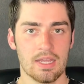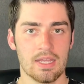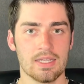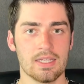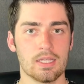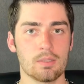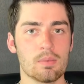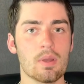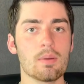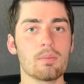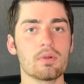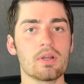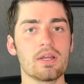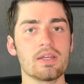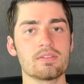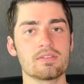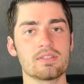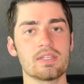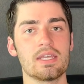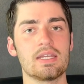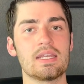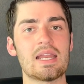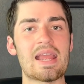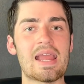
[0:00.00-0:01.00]
Now remember I
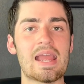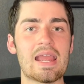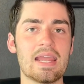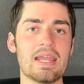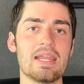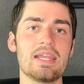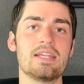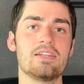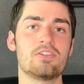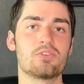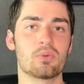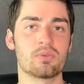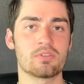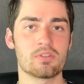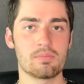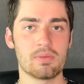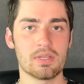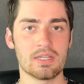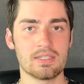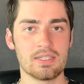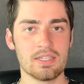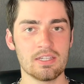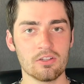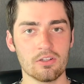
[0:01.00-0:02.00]
said age was a
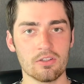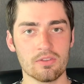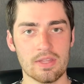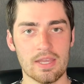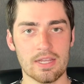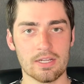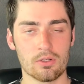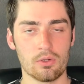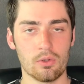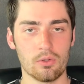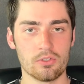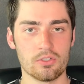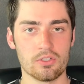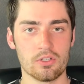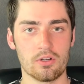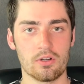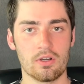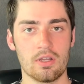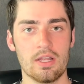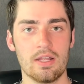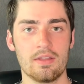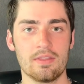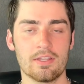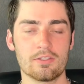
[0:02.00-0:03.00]
big deal in that
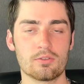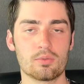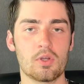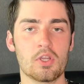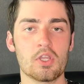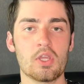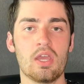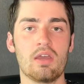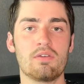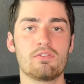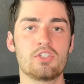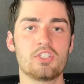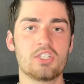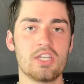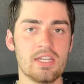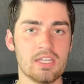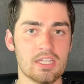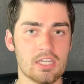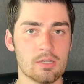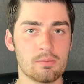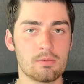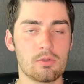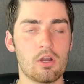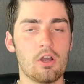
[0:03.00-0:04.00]
culture. That's why you have Jacob